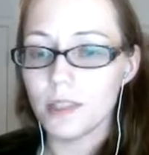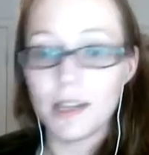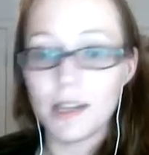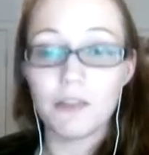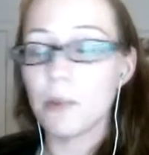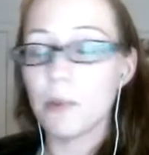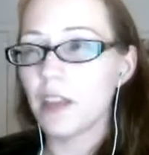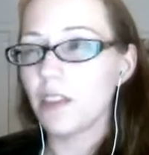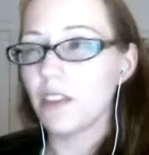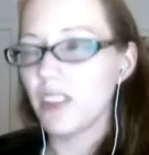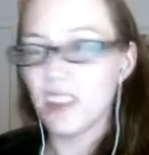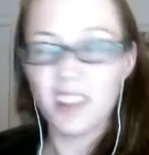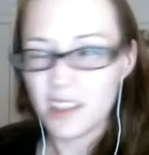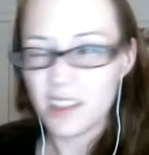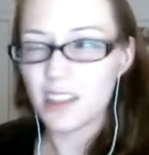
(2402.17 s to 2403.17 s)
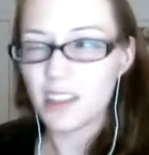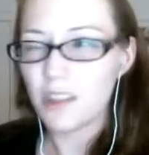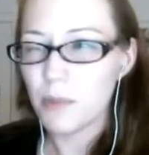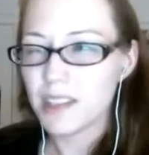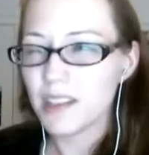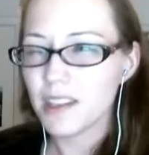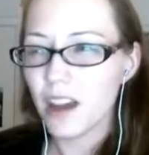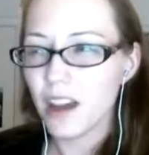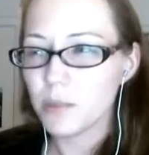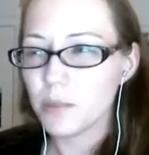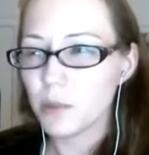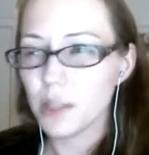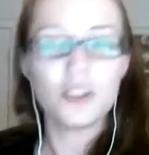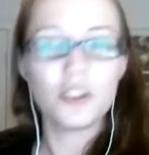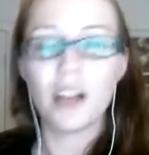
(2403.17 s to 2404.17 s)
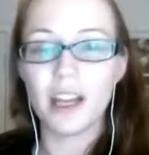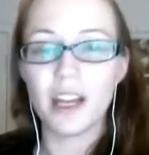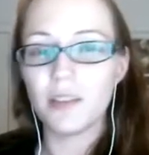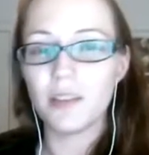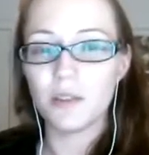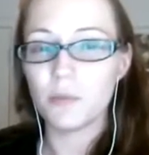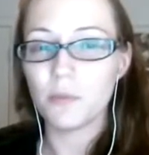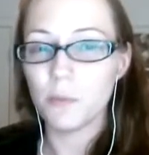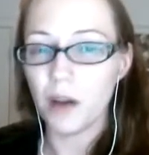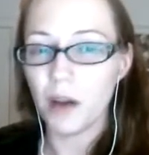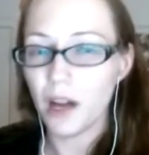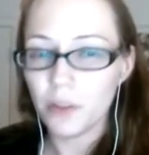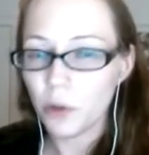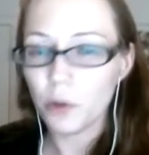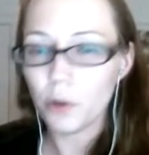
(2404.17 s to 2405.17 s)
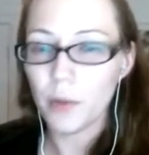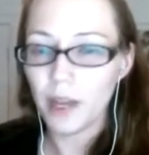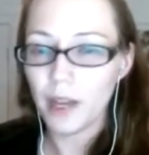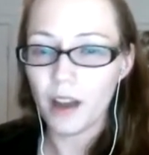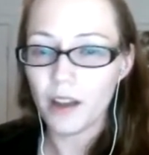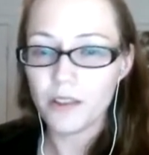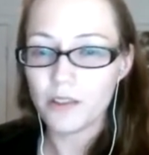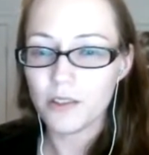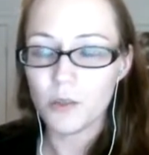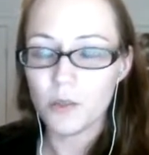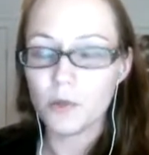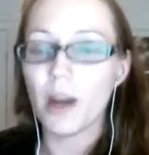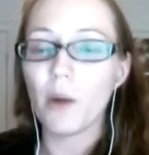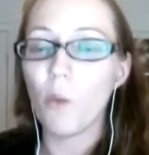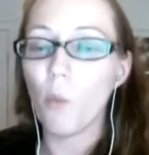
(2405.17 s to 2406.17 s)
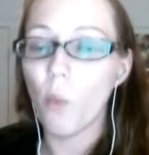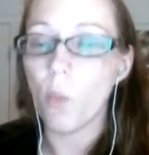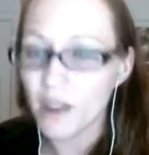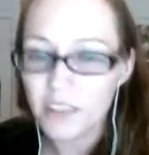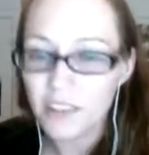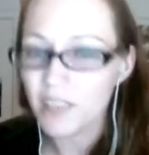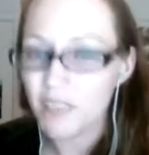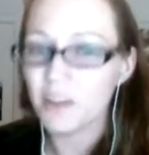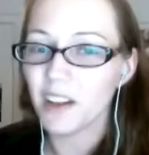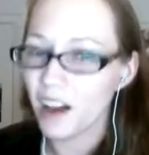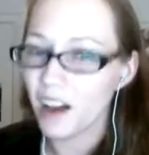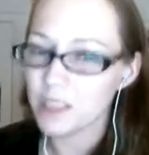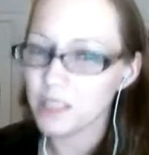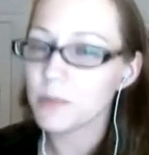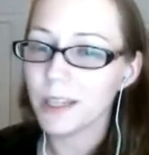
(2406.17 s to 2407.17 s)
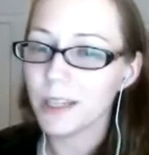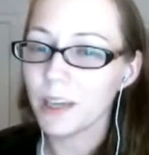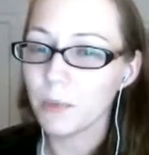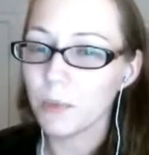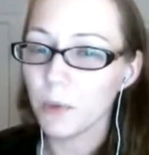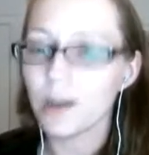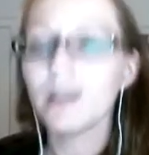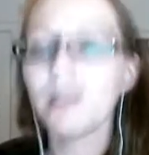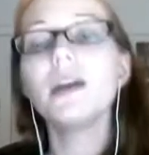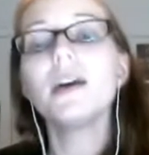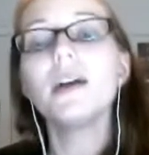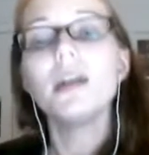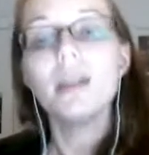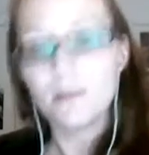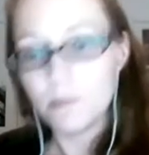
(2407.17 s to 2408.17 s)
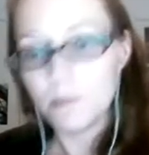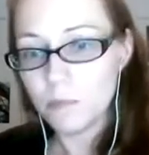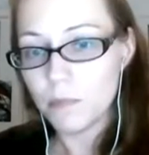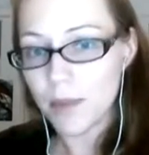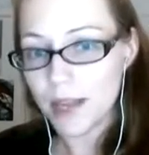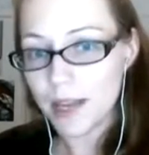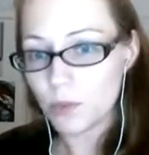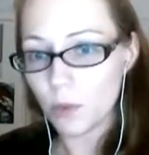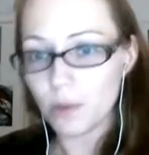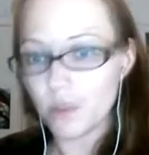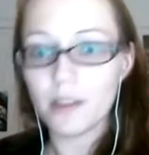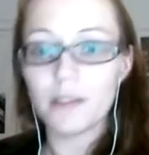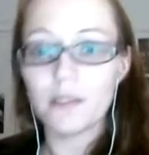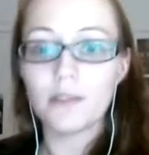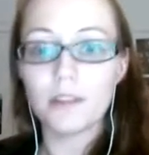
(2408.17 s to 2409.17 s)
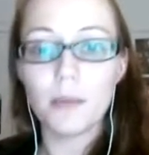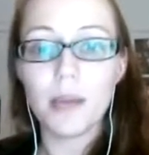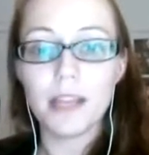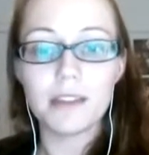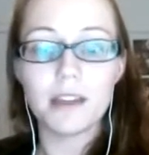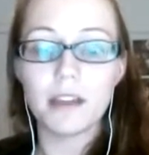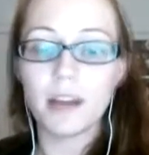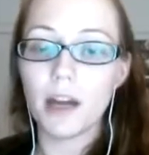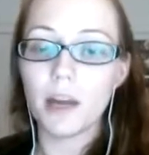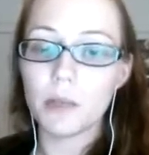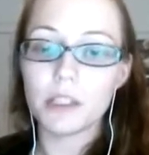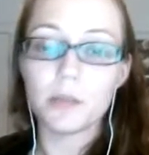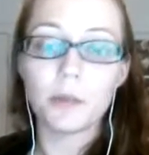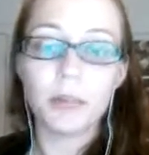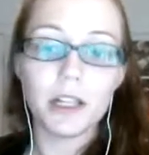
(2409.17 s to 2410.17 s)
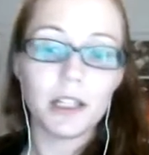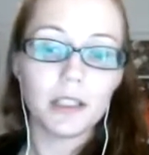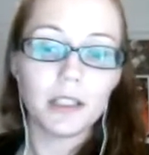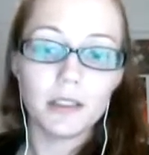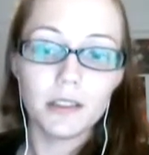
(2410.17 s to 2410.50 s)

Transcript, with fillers: everybody think this is the best cosplay? Should I even bother with my costume? Do I want to even cosplay anymore? That's where the debate's going to come into play.